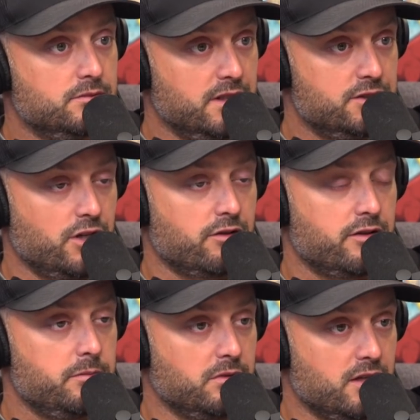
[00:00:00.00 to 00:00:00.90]
Yeah, John
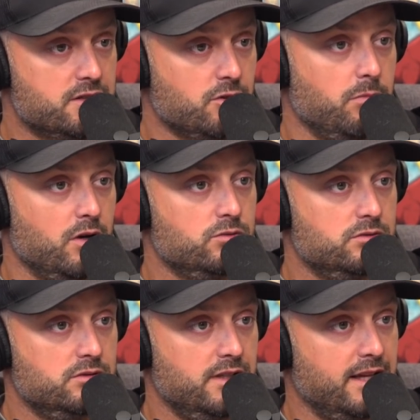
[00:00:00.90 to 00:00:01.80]
Reed, Alonzo
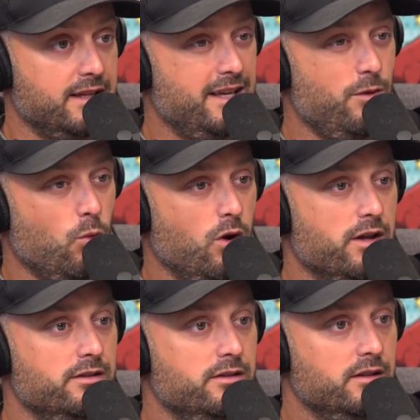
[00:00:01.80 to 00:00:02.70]
Bowden. I think he
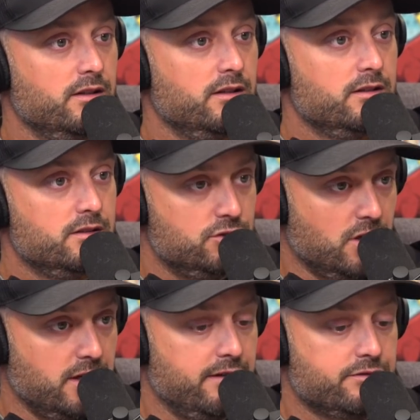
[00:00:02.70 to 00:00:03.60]
won.
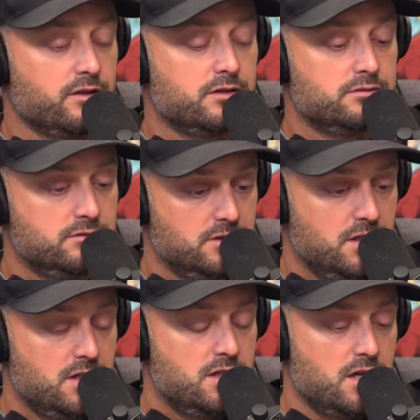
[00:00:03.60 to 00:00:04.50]
John Heffron.
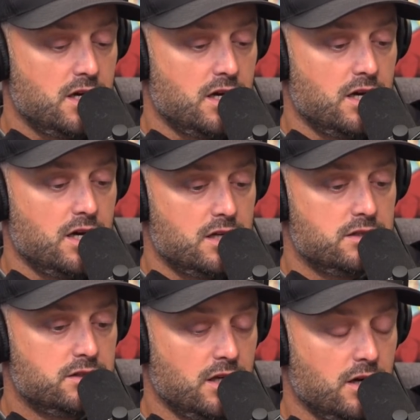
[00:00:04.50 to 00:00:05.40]

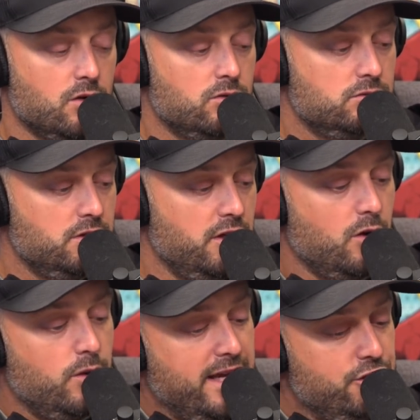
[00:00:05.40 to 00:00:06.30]
And
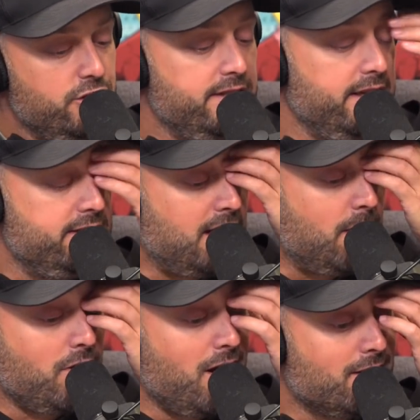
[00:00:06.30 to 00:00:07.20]
AGT.
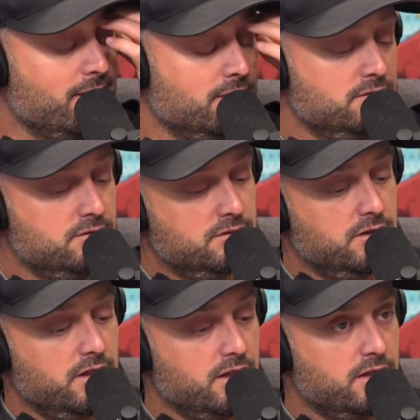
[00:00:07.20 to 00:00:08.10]
Tom Cotter
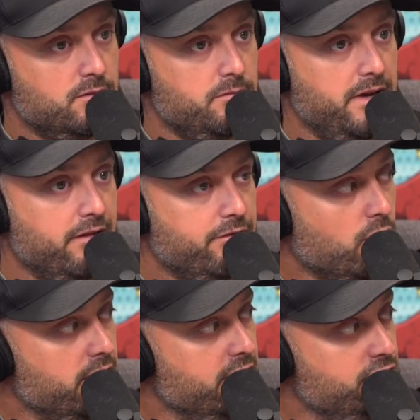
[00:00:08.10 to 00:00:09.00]
made it
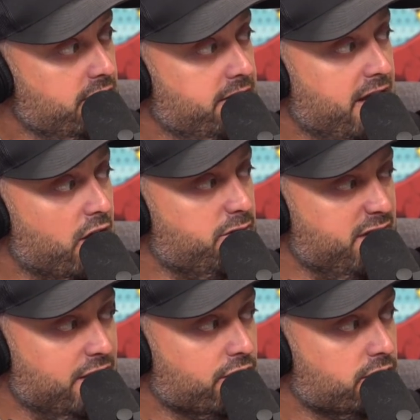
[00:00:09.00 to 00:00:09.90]
far in AGT. Gary
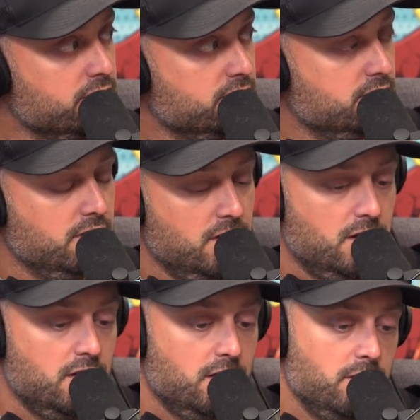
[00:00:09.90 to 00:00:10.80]
Veter.
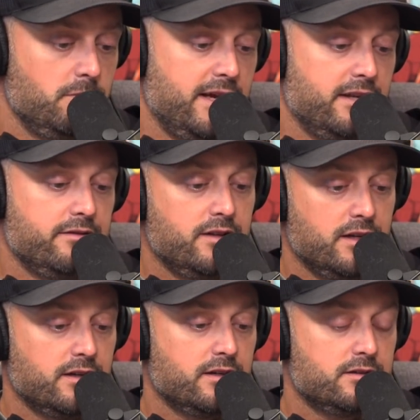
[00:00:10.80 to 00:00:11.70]
Made it.
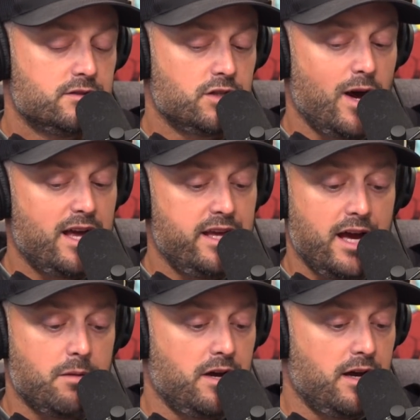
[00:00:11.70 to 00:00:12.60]

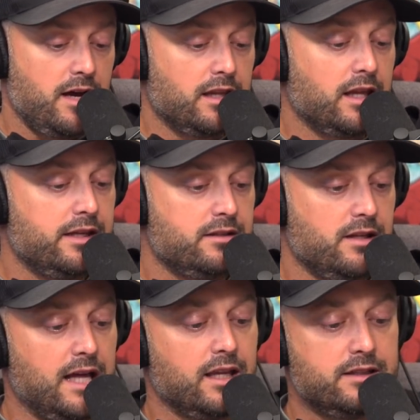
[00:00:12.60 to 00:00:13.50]
I
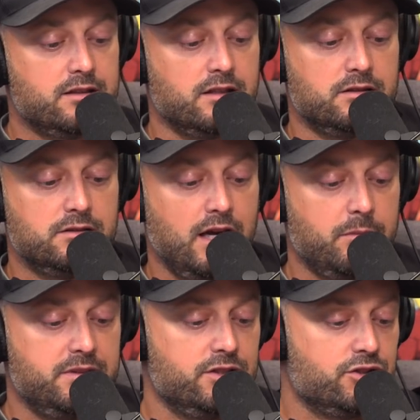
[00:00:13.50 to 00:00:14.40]
like the
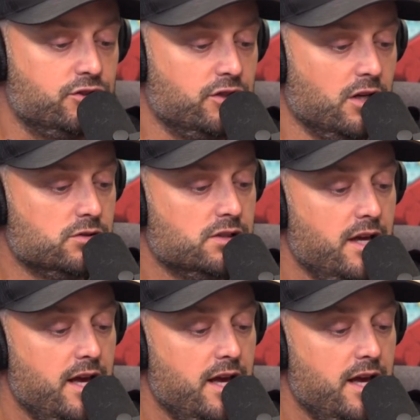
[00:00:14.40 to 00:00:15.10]
competition shows,